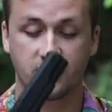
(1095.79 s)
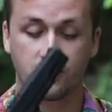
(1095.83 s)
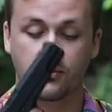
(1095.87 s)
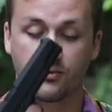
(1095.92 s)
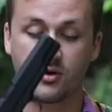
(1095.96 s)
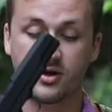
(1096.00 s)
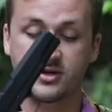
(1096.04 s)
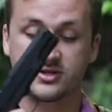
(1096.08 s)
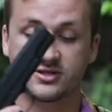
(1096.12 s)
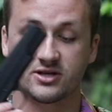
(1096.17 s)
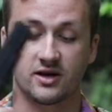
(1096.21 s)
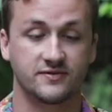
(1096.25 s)
It
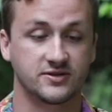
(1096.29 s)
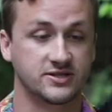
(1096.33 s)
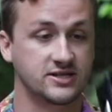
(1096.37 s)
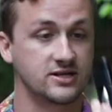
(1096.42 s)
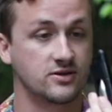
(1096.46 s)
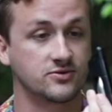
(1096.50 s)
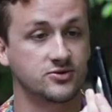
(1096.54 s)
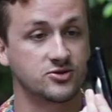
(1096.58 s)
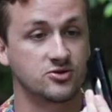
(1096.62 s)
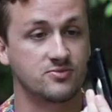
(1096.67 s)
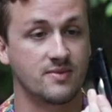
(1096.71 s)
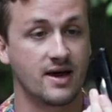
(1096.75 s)
runs off a
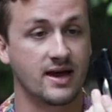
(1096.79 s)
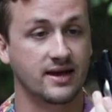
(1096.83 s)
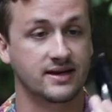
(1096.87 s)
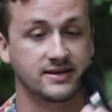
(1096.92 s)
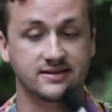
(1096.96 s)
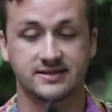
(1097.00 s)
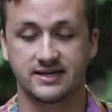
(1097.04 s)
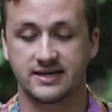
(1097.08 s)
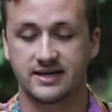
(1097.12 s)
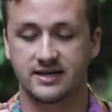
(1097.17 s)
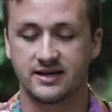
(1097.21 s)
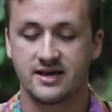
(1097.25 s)
CO2
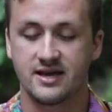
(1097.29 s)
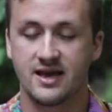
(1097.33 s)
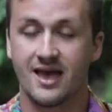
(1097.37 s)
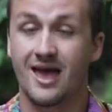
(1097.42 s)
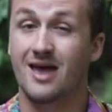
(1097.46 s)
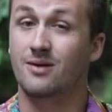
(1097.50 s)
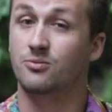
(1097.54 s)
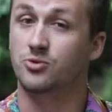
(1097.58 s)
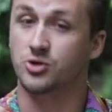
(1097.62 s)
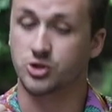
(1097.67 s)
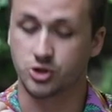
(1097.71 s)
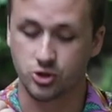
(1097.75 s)
magazine
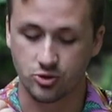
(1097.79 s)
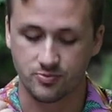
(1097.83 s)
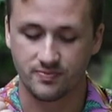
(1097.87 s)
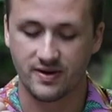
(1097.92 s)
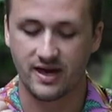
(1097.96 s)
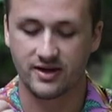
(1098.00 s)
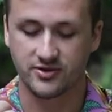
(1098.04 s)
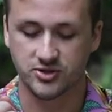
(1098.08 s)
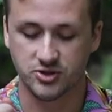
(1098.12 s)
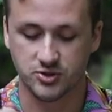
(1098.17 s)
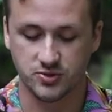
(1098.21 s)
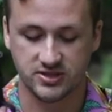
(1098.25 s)
and will shoot
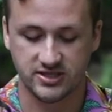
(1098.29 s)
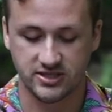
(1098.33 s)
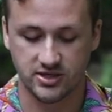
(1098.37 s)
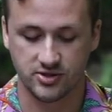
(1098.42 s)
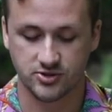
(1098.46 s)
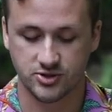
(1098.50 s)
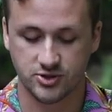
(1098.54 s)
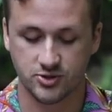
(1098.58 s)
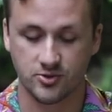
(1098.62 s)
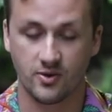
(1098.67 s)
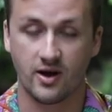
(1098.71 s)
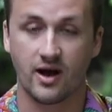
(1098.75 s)
best with
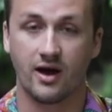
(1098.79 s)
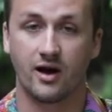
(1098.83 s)
CO2.